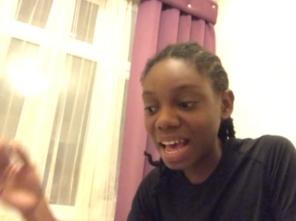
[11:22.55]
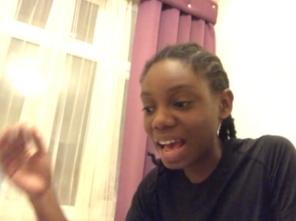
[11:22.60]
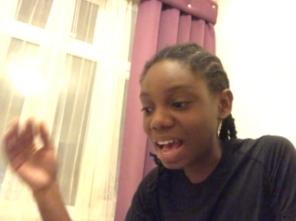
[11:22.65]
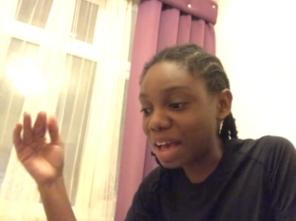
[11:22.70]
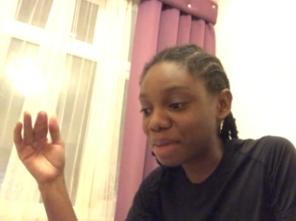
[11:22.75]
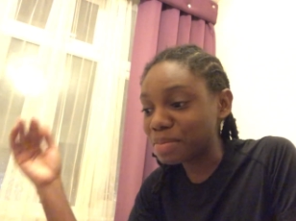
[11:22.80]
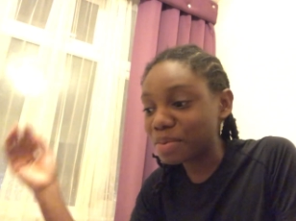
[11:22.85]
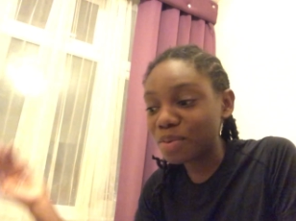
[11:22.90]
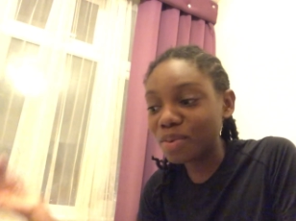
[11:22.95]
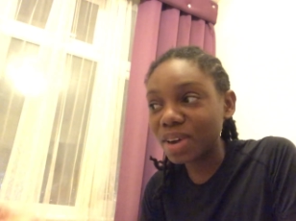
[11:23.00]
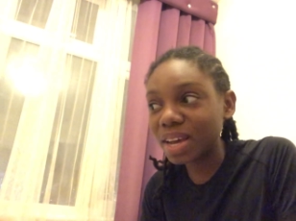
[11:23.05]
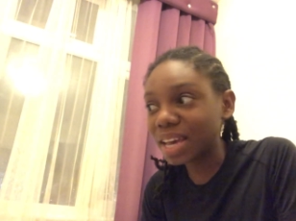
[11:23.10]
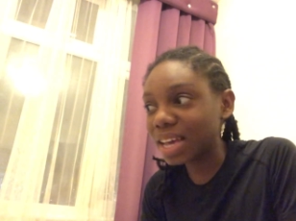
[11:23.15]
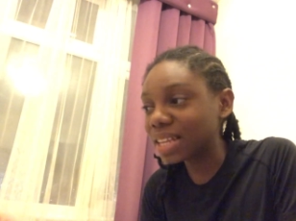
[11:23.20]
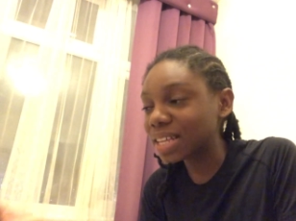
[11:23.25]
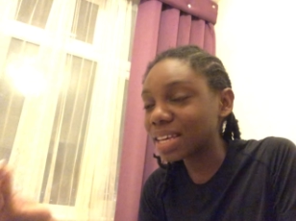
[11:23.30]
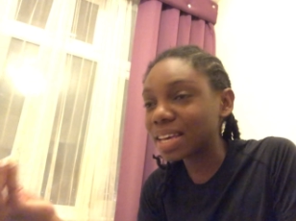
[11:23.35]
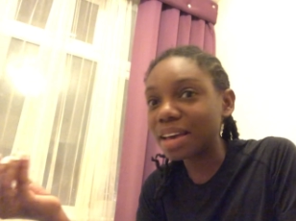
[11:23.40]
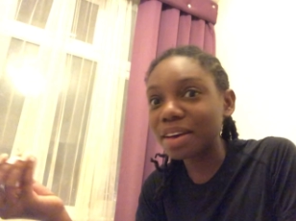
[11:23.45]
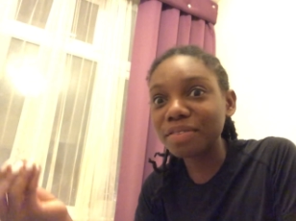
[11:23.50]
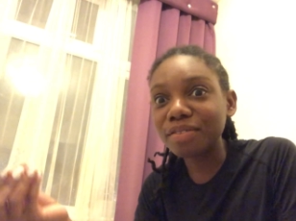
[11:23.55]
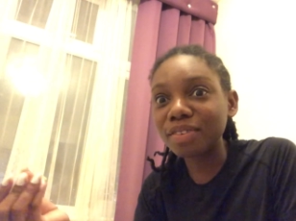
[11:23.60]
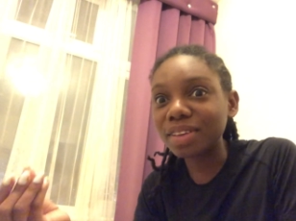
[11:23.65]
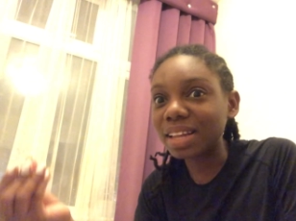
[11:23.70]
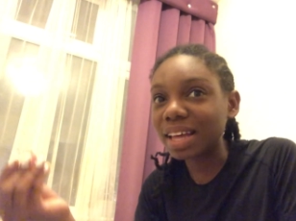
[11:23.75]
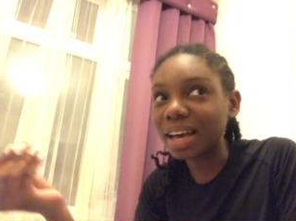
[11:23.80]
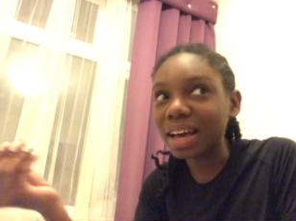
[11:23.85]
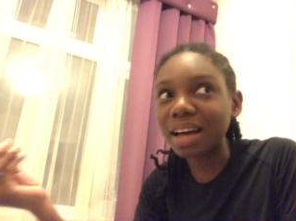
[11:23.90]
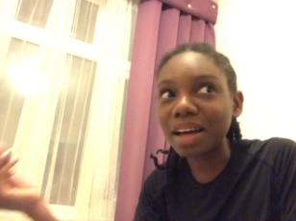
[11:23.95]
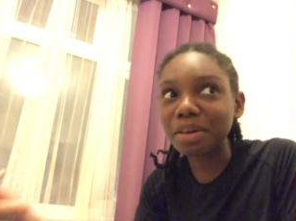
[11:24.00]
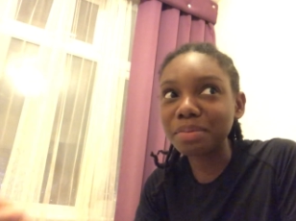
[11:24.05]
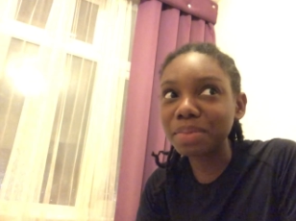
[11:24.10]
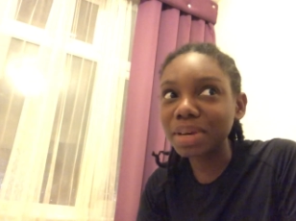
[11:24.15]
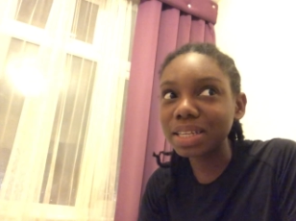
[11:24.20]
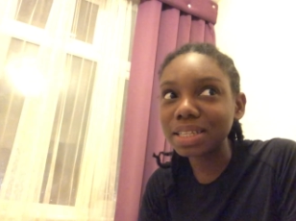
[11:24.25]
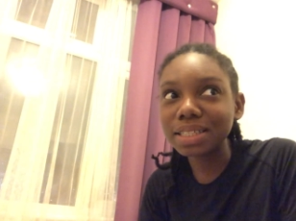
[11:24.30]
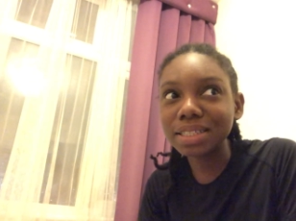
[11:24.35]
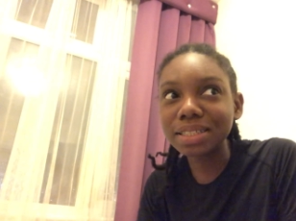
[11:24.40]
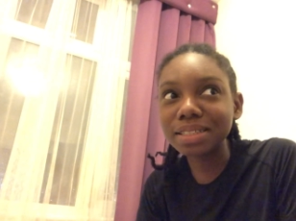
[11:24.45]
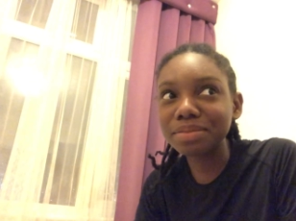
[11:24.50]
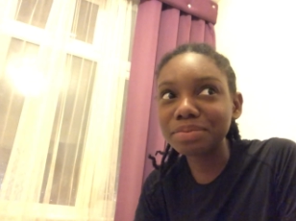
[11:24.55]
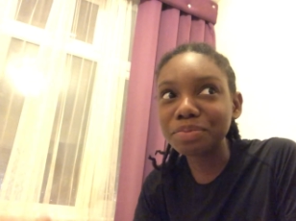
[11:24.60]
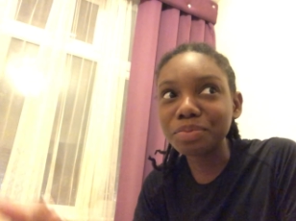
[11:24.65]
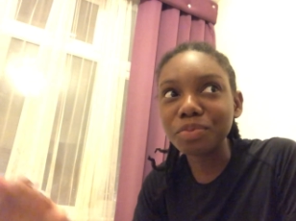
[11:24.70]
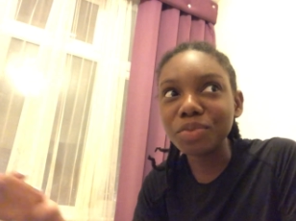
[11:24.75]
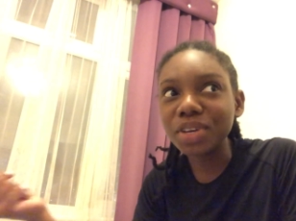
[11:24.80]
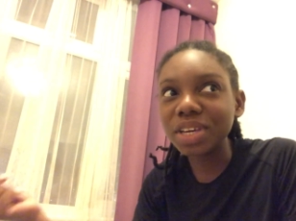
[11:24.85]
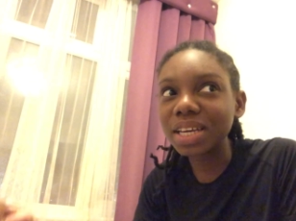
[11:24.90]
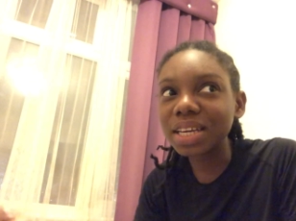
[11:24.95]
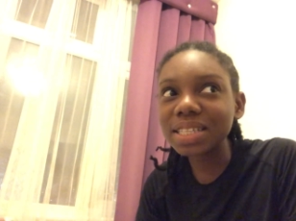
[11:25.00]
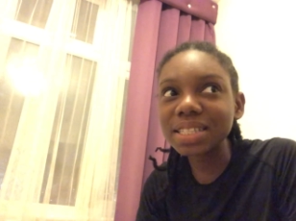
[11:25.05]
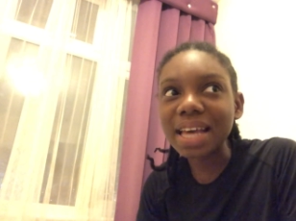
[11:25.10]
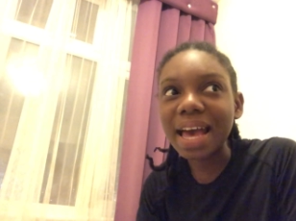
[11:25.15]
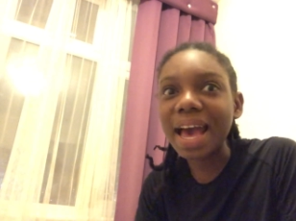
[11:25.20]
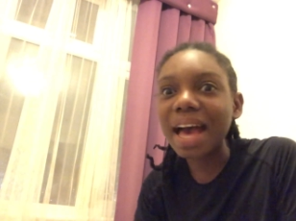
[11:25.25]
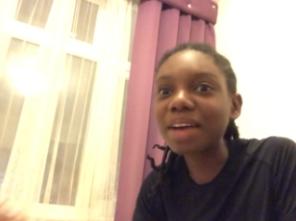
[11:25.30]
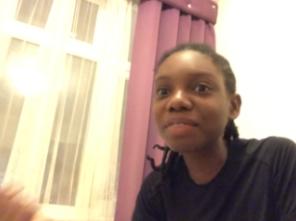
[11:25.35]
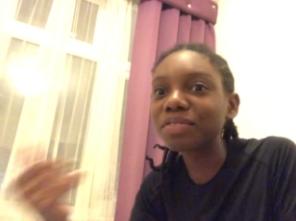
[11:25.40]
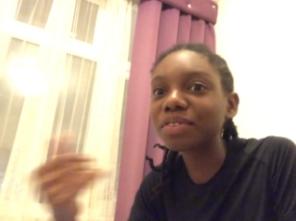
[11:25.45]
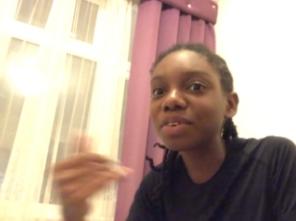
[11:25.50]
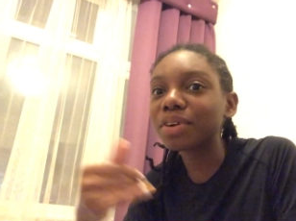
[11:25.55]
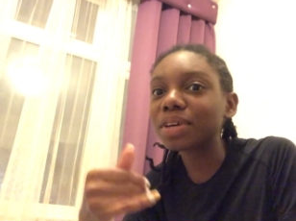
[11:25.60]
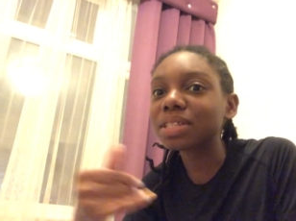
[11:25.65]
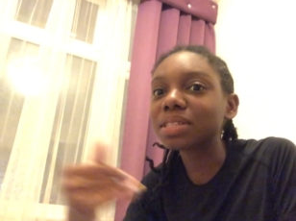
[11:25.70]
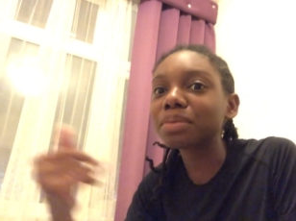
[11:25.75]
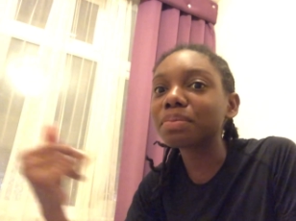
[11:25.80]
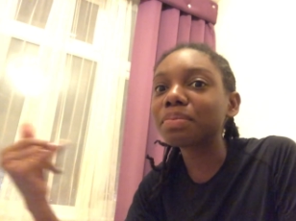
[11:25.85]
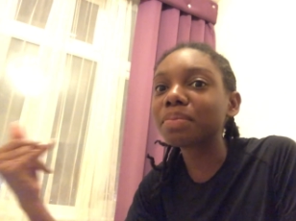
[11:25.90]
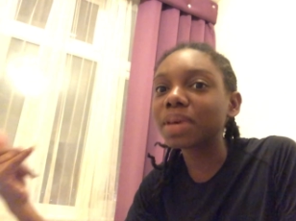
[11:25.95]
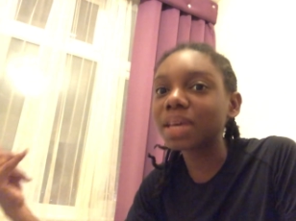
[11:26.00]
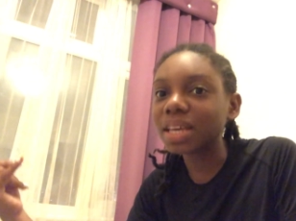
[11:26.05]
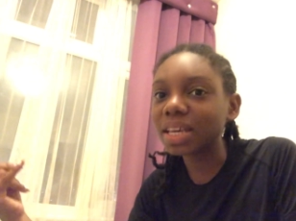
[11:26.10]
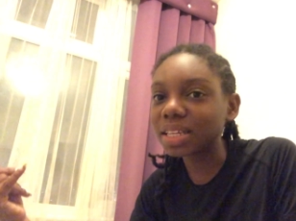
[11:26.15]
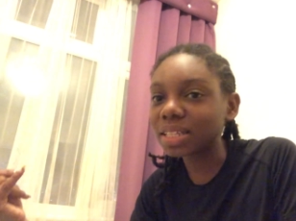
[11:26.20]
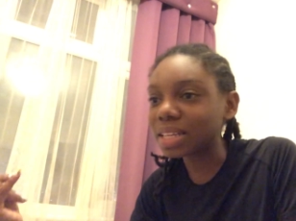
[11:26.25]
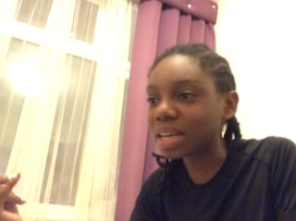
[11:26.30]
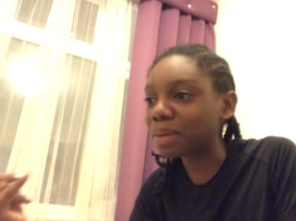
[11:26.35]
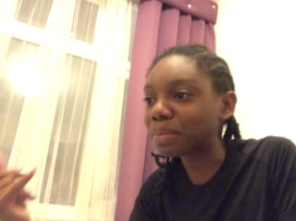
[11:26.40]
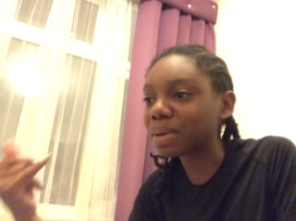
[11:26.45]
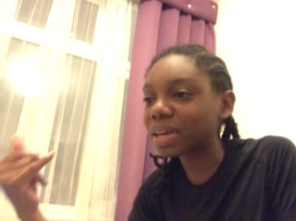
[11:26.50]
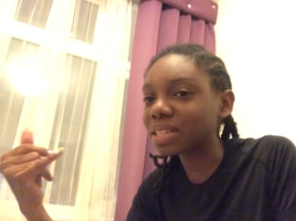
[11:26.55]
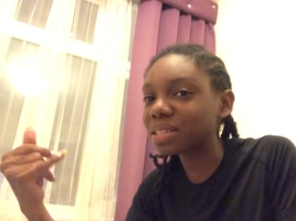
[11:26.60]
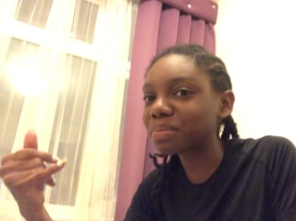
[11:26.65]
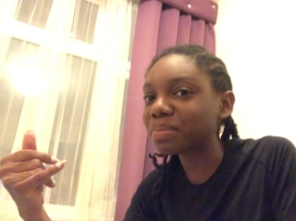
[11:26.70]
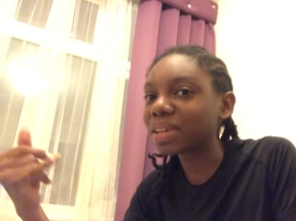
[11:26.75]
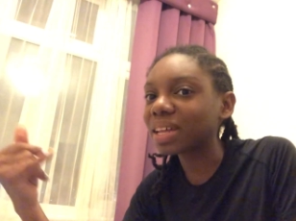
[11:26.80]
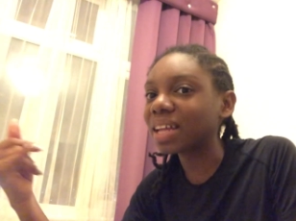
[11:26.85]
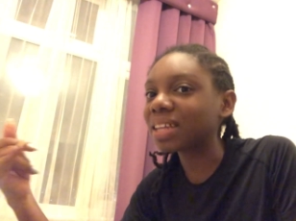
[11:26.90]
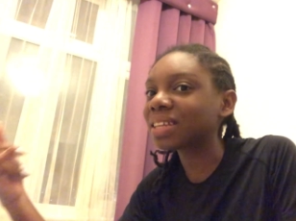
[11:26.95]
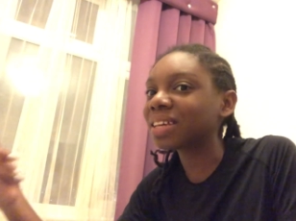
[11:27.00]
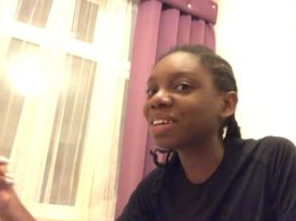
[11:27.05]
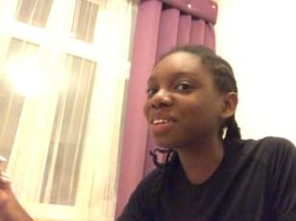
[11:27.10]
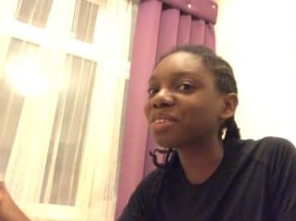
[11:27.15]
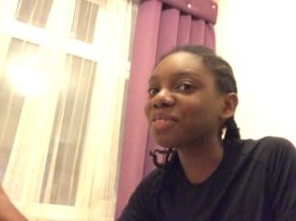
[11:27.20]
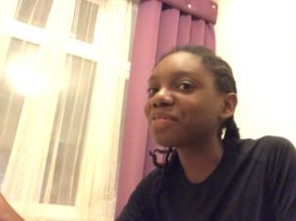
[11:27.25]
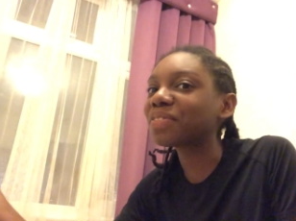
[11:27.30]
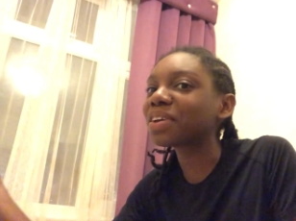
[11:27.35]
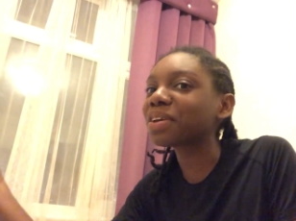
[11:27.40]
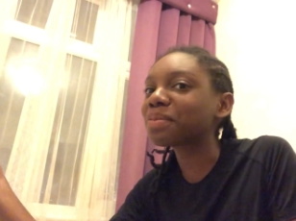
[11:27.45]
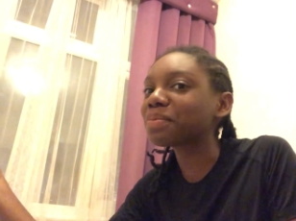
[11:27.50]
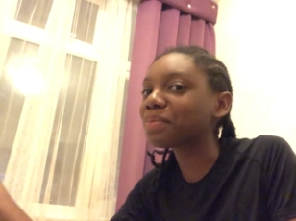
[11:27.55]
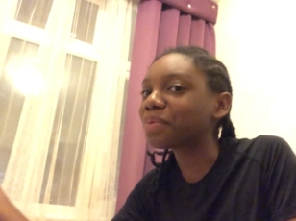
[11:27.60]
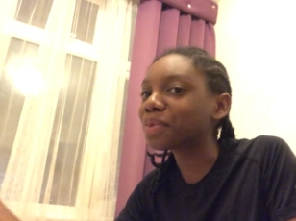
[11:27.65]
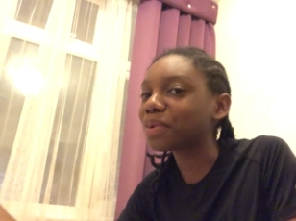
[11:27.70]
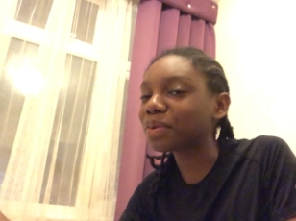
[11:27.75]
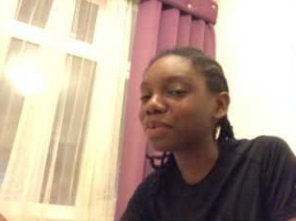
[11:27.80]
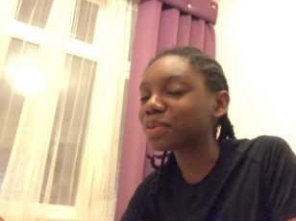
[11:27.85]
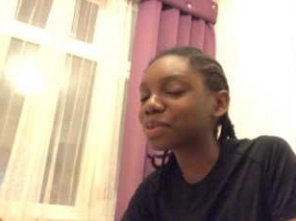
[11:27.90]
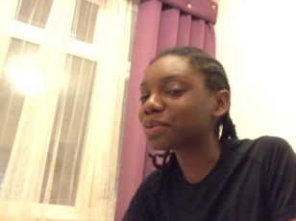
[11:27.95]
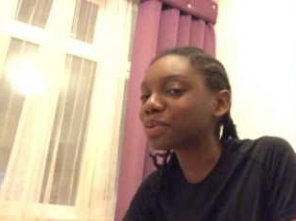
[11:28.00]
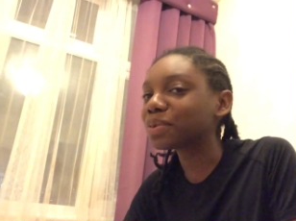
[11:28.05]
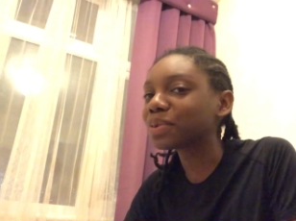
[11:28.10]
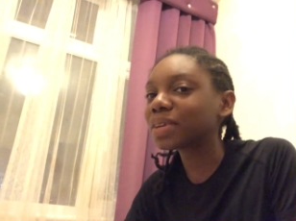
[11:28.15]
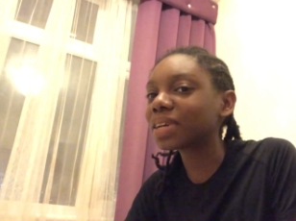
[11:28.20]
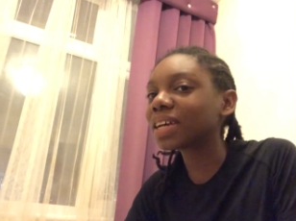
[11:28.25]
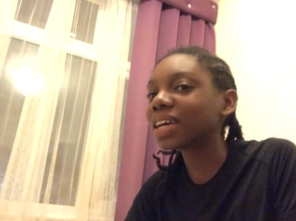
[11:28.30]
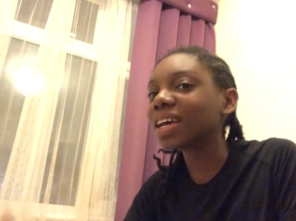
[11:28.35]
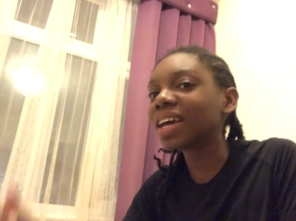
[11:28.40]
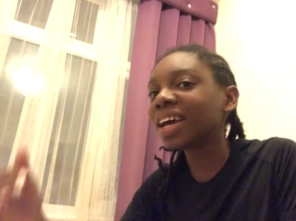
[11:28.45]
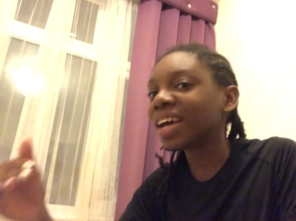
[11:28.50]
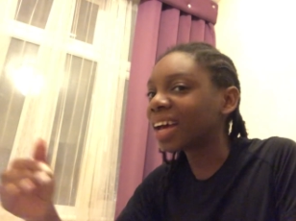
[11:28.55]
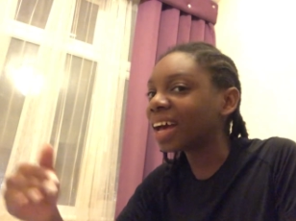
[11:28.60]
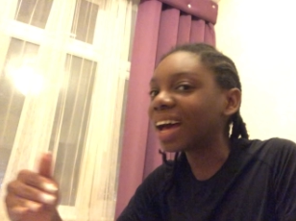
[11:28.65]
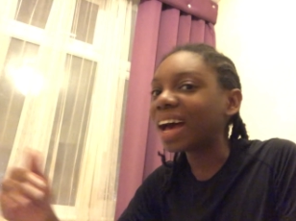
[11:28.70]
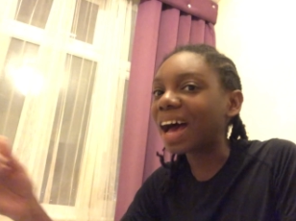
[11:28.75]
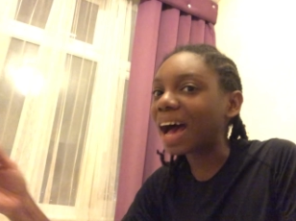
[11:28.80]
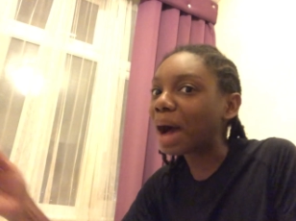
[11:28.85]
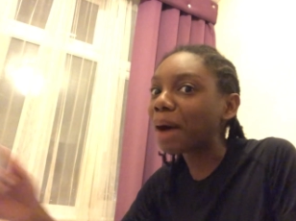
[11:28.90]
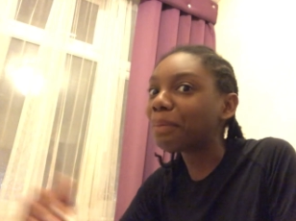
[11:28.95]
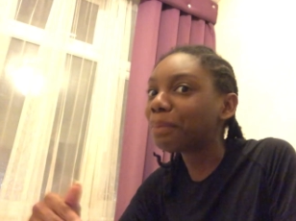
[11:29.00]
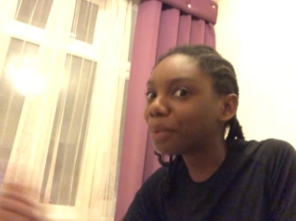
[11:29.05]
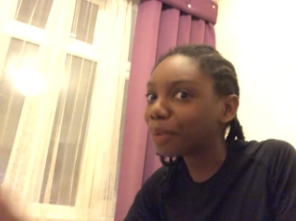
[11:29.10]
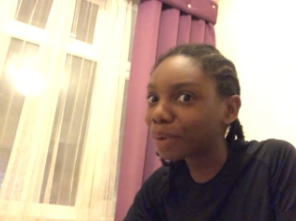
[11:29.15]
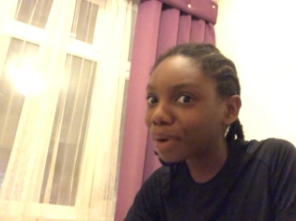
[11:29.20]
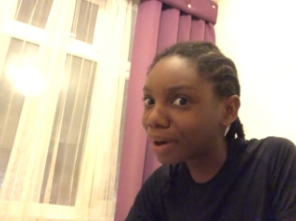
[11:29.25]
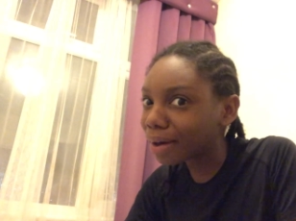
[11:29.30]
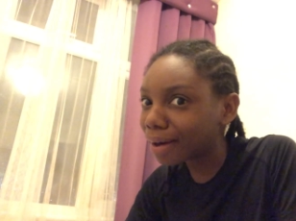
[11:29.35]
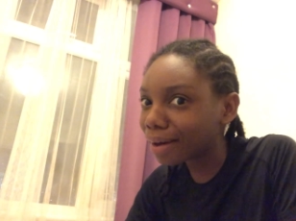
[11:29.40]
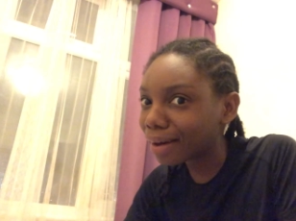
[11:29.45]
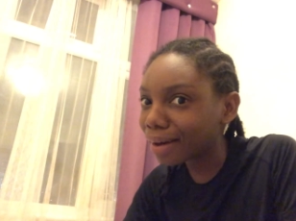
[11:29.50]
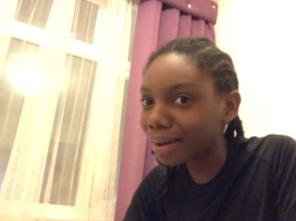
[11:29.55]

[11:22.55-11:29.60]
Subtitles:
I've been working here for like how many weeks? I haven't gotten paid. I'm getting paid at the end of April, so I'm broke.